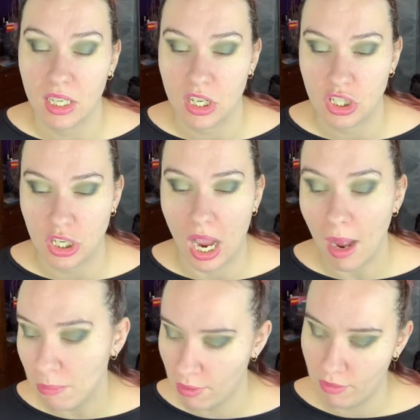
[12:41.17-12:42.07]

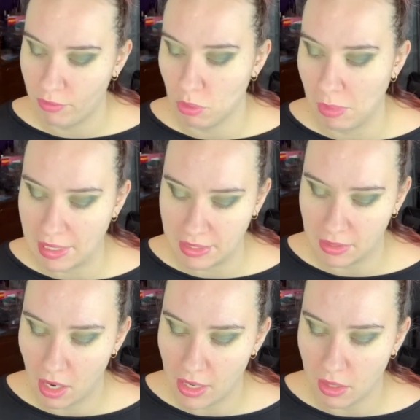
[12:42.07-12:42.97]
sharp for winged
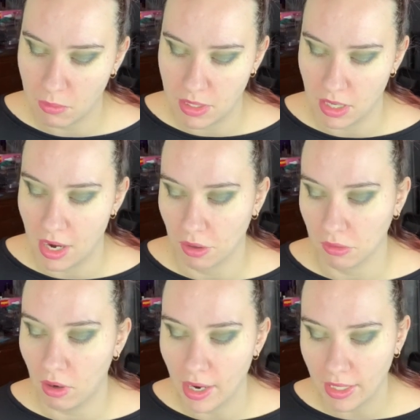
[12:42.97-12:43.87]
liner, which I don't
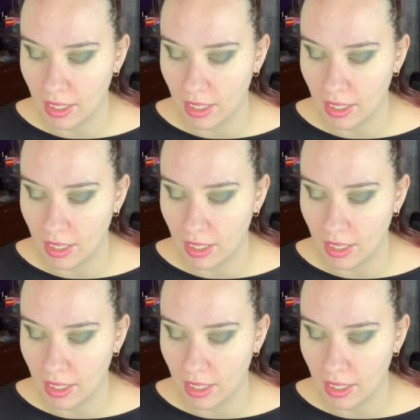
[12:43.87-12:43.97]
like.